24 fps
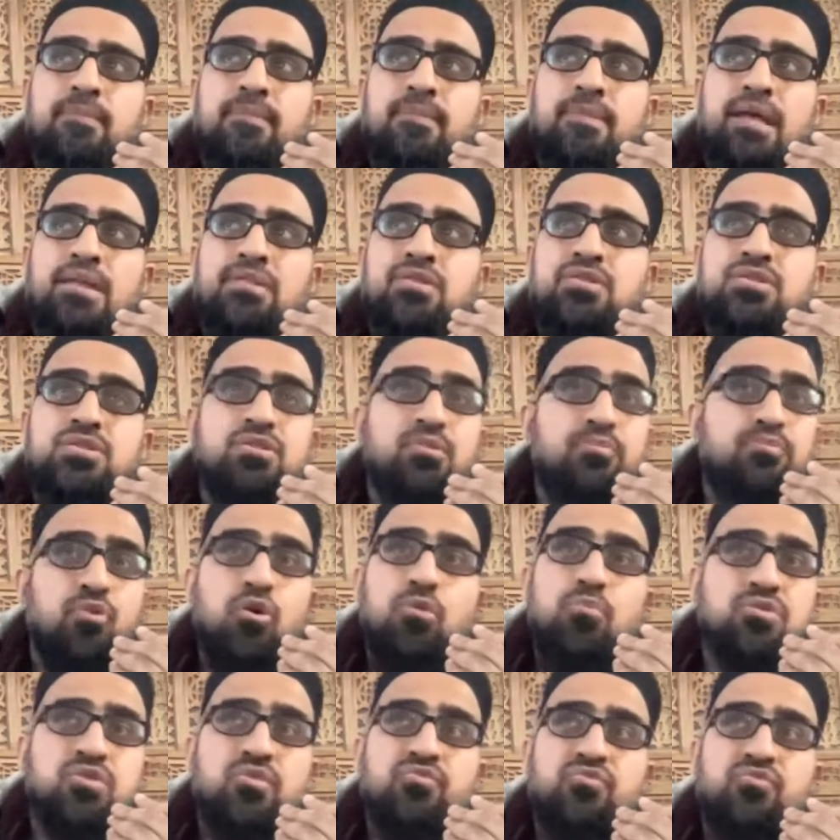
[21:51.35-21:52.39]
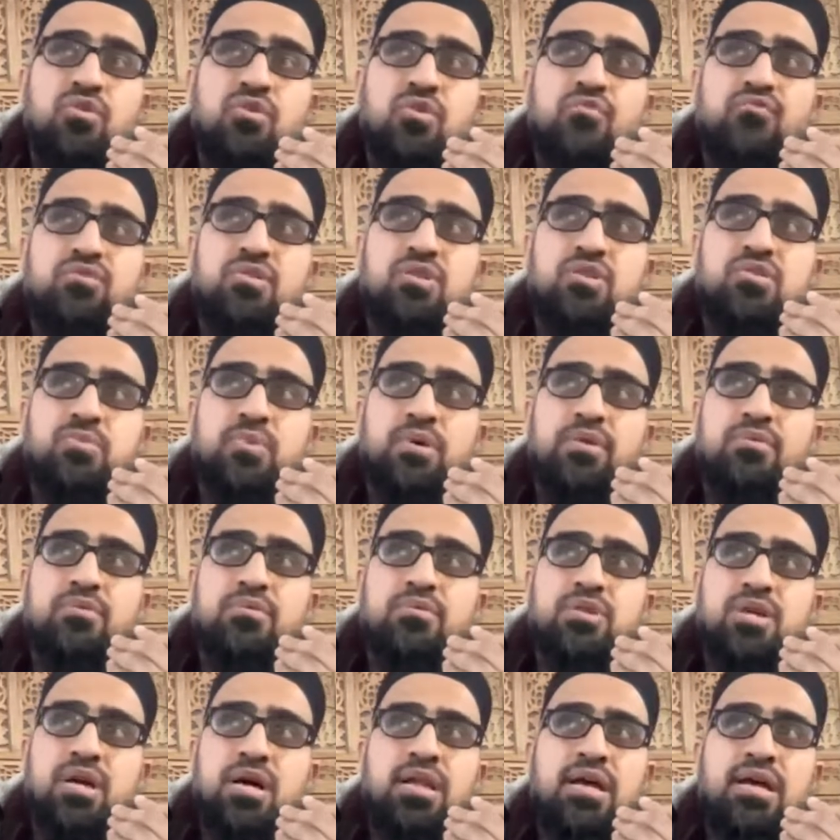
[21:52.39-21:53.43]
Yeah, this is the promise of Allah
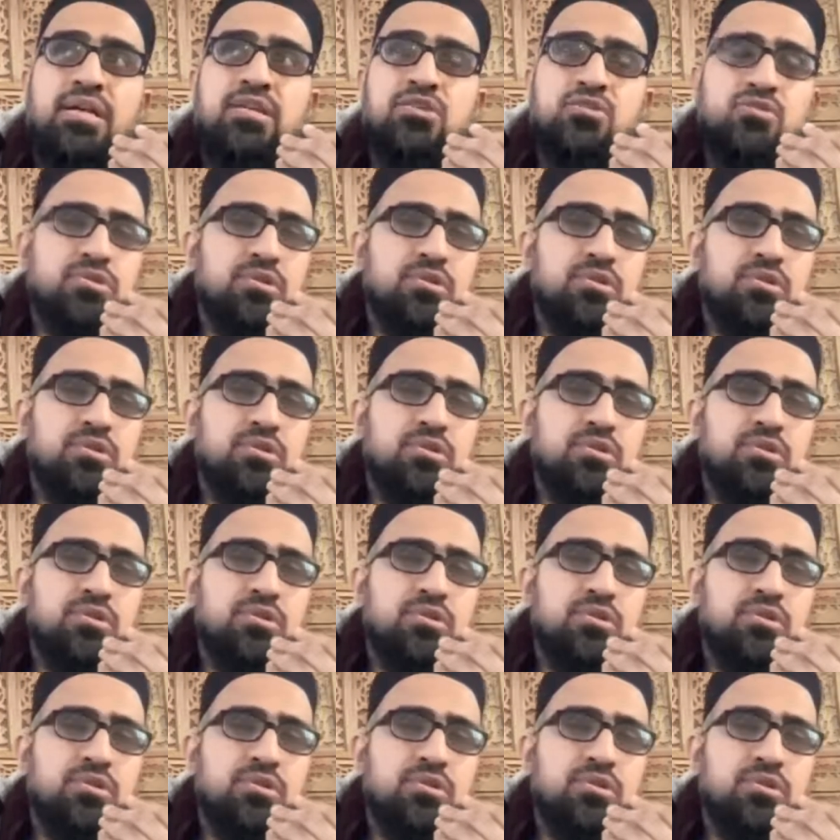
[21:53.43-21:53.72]
subhanahu wa ta'ala.